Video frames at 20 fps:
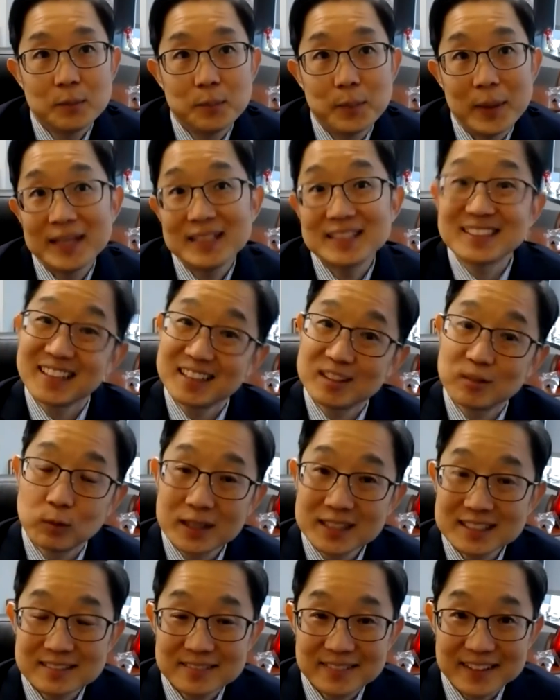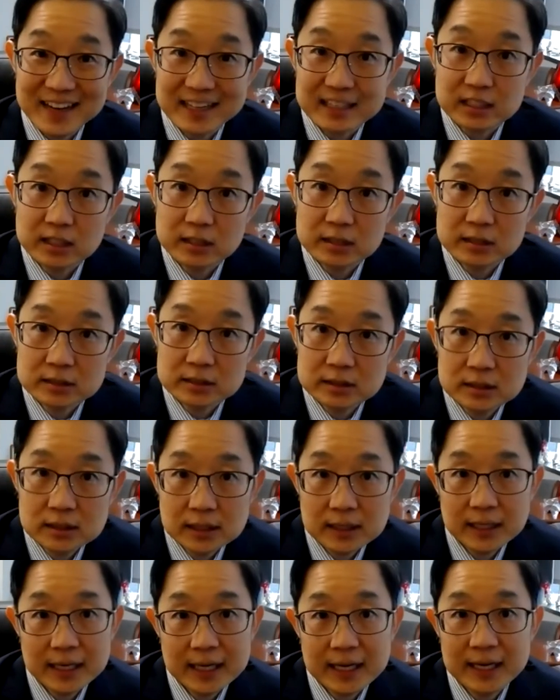Based on risk factors,
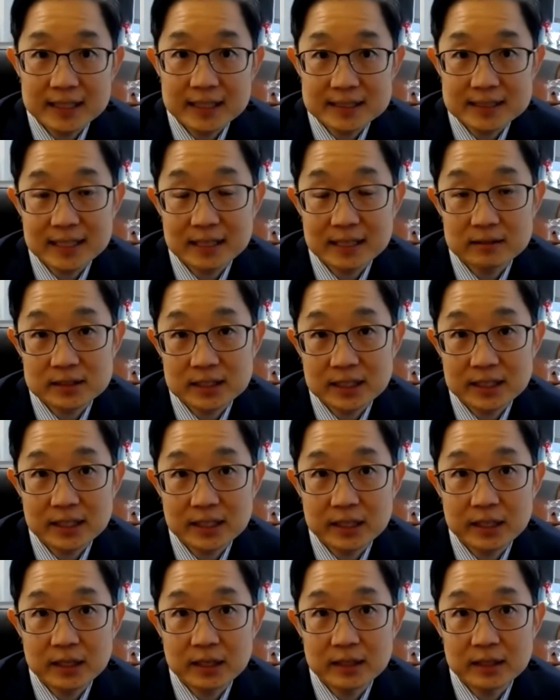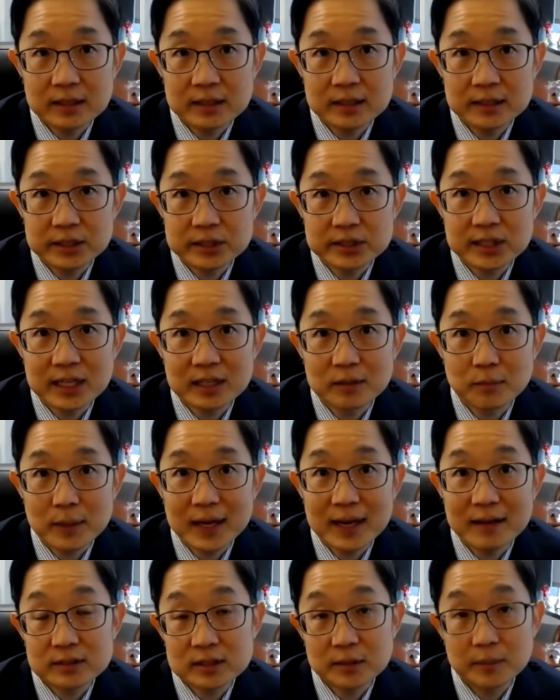and again, it sounds like uh, your child may
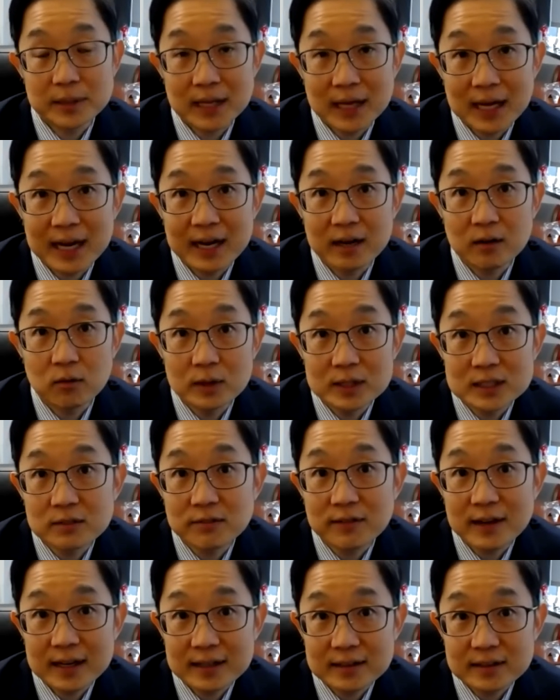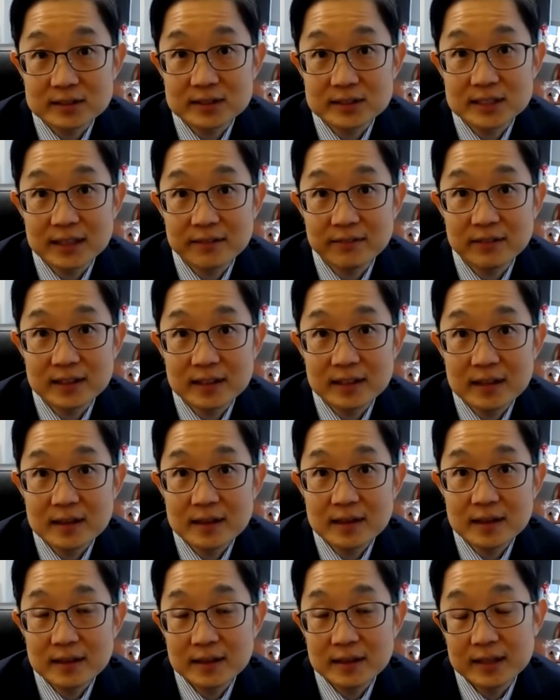have some of the higher risk factors given
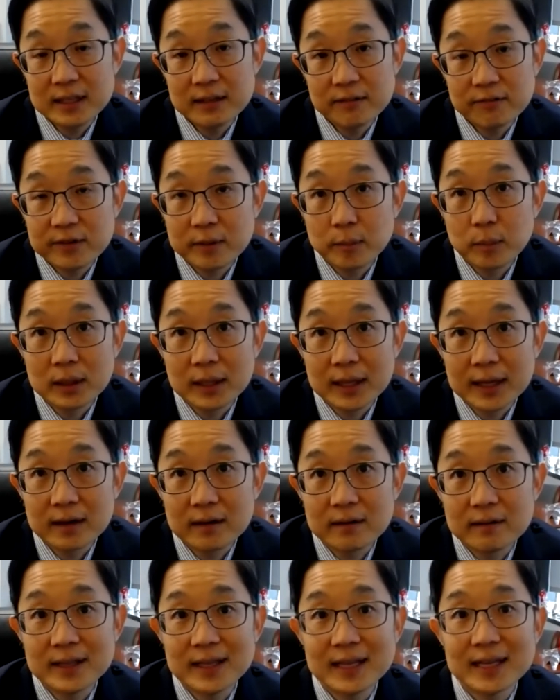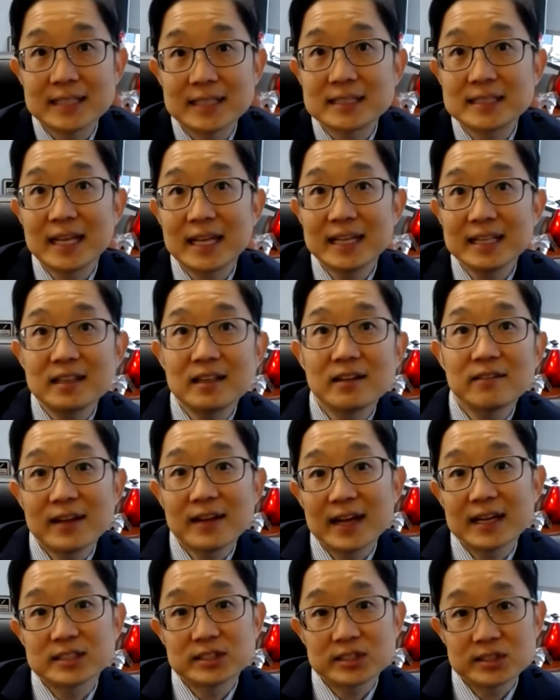the defibrillator, the extent of
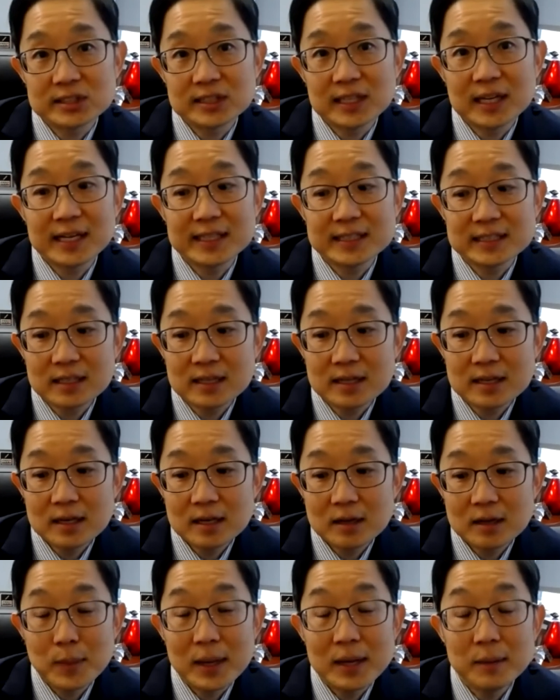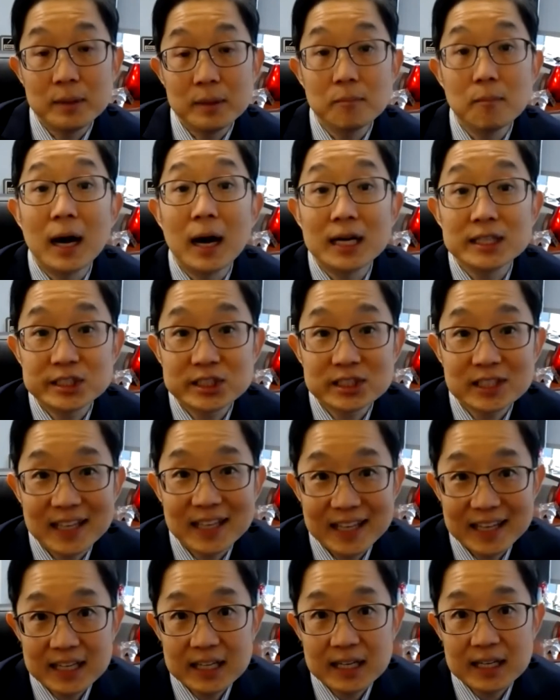exercise may be
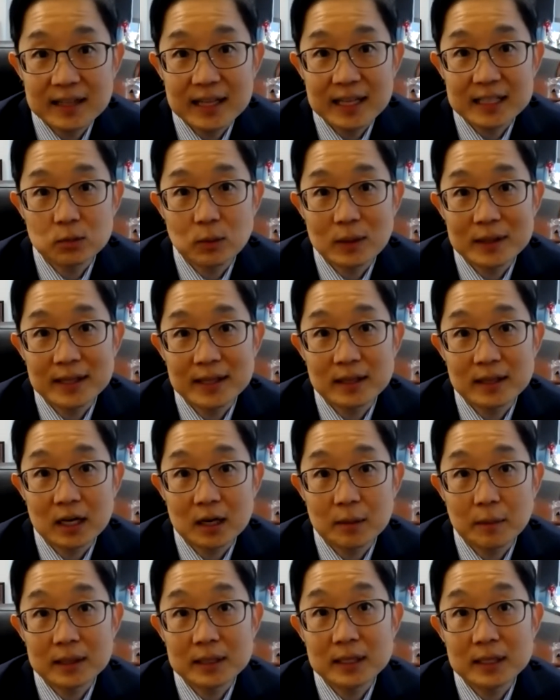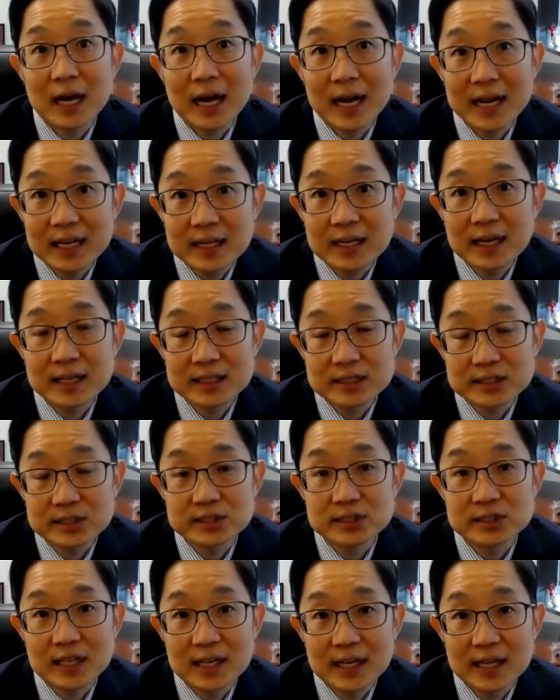modulated. And that's why they talk about guided
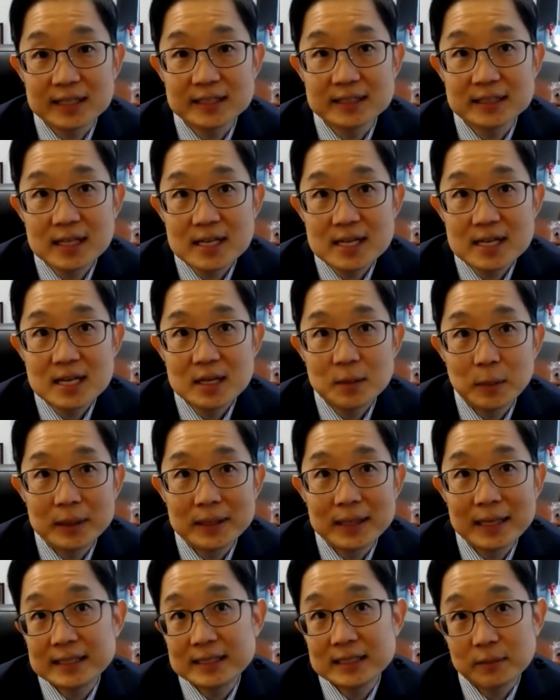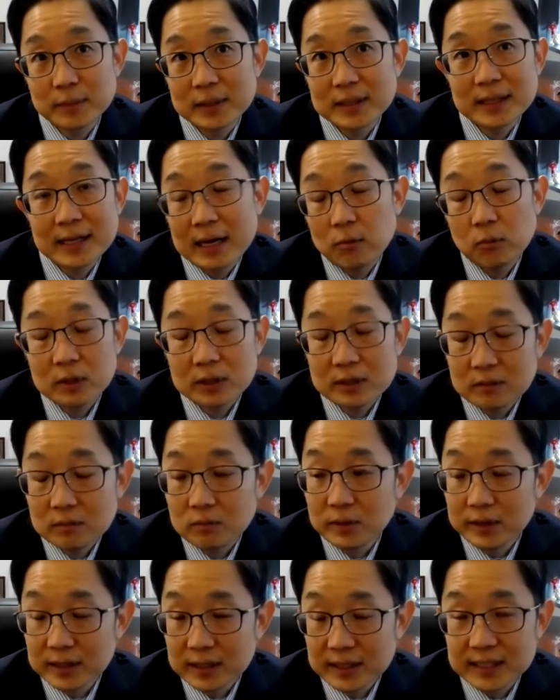exercise. But that's something that I would
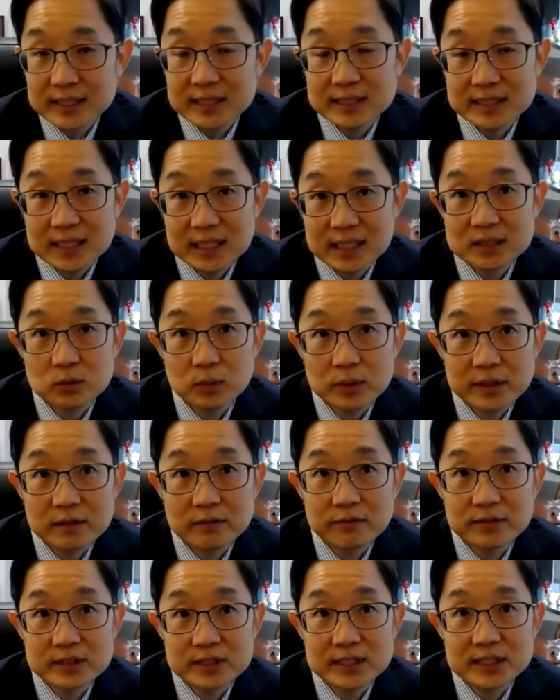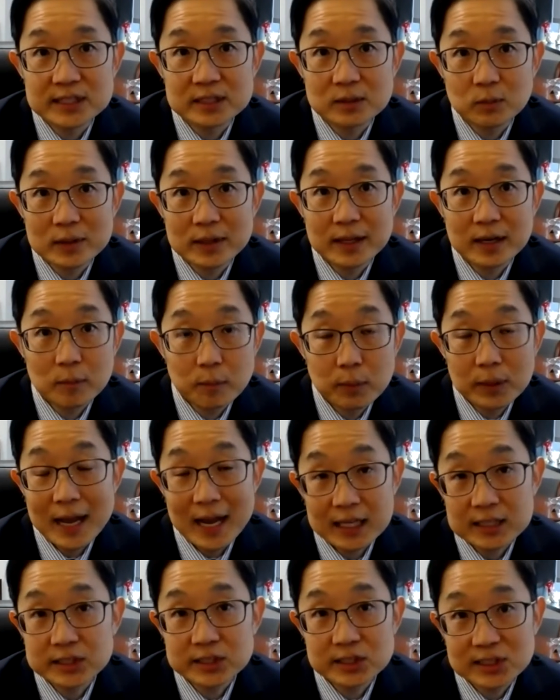really discuss with your physician there. But
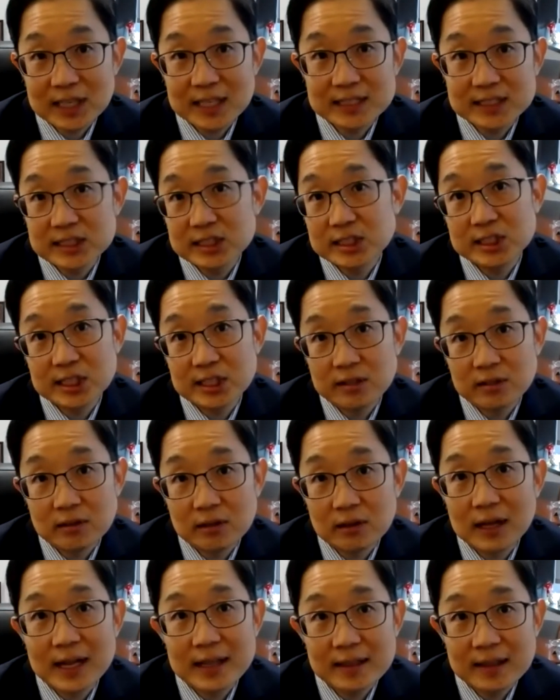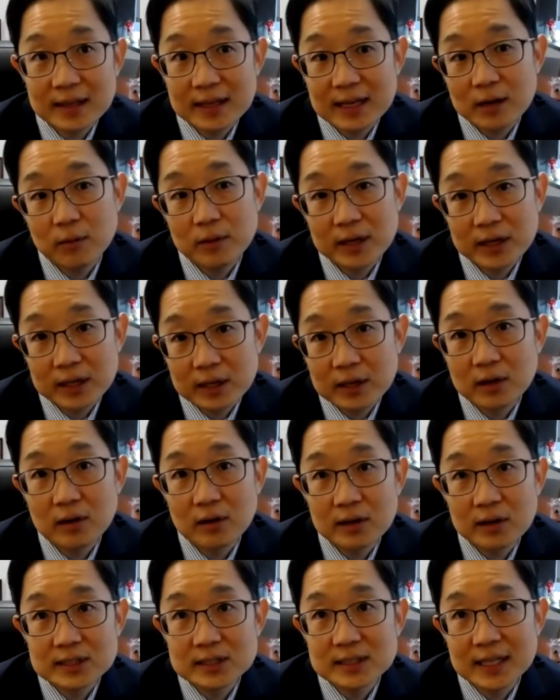exercise in general, I think I would
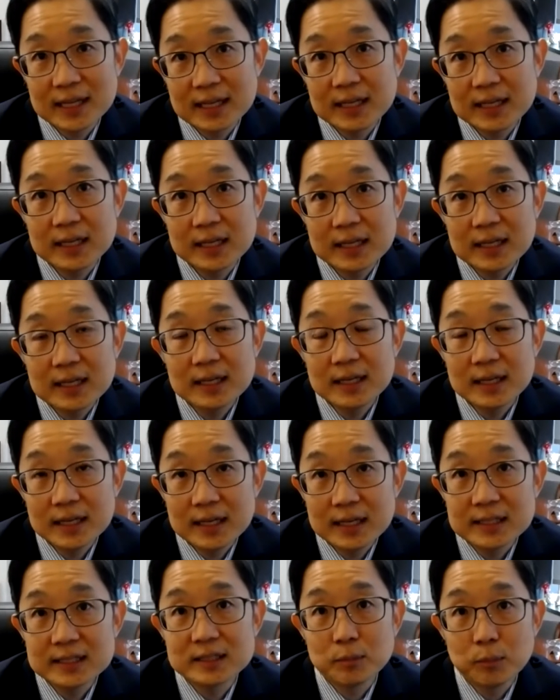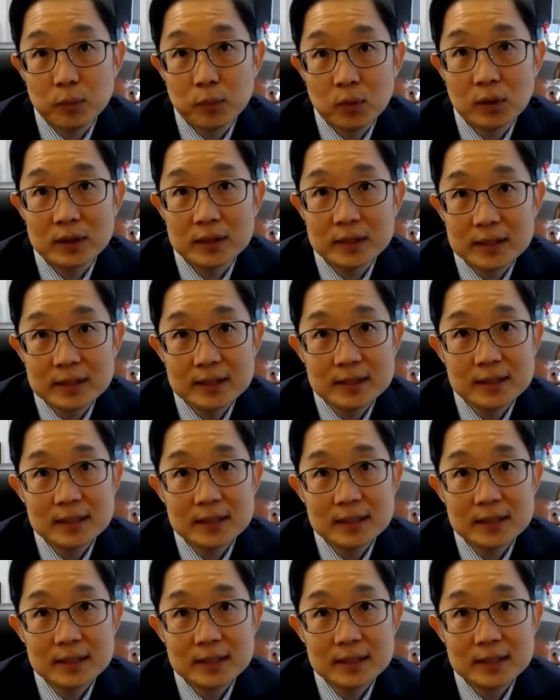encourage that it, it is important.